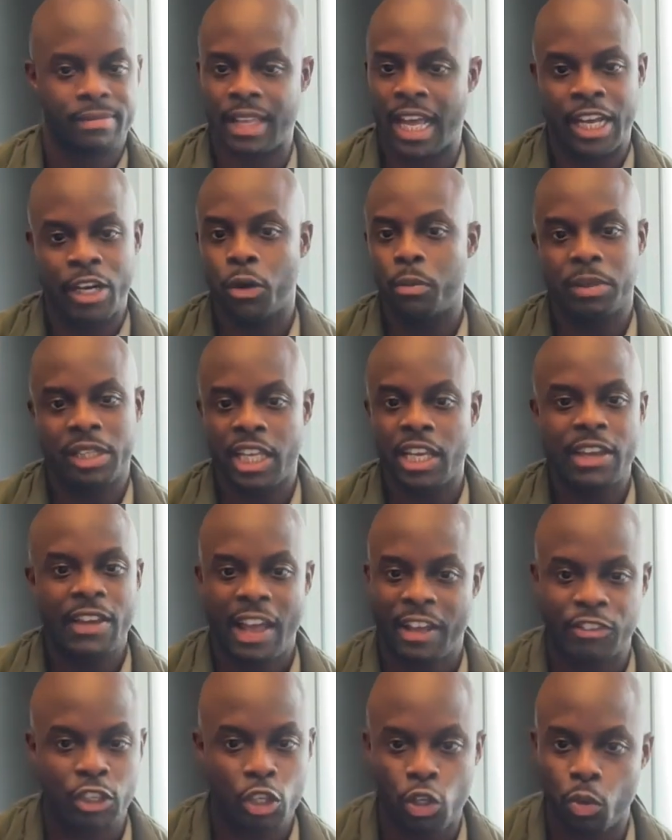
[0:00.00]
I don't believe you
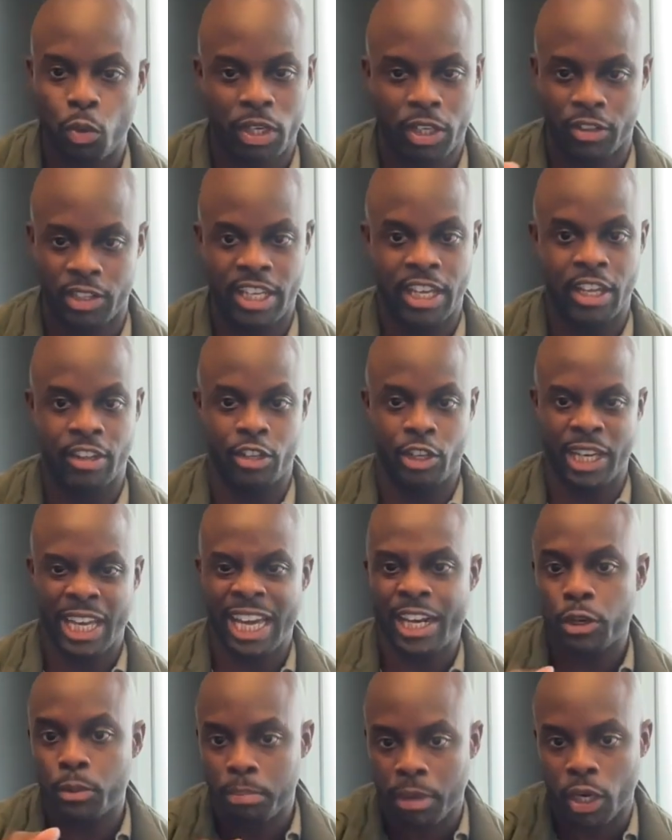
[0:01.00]
have to do one or the other. You got
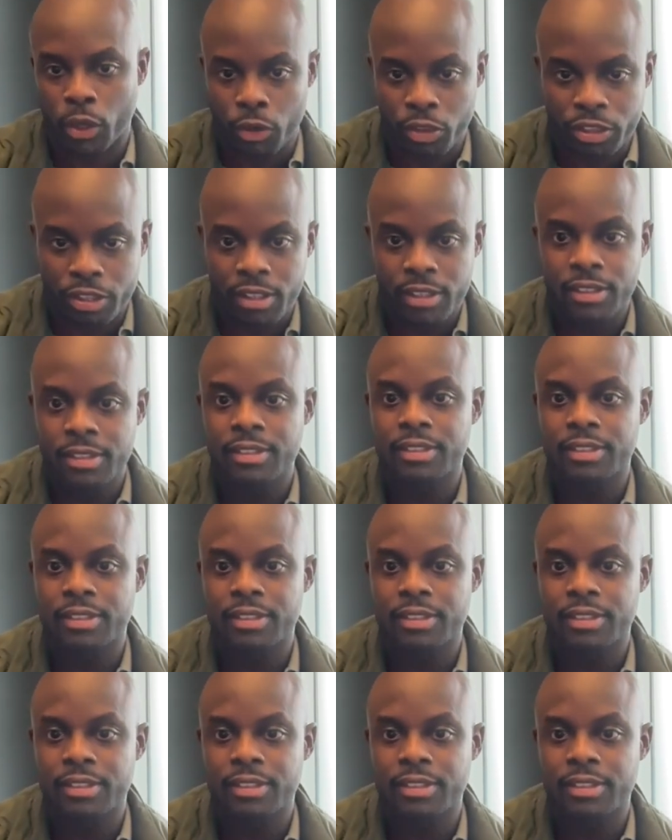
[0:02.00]
to do both.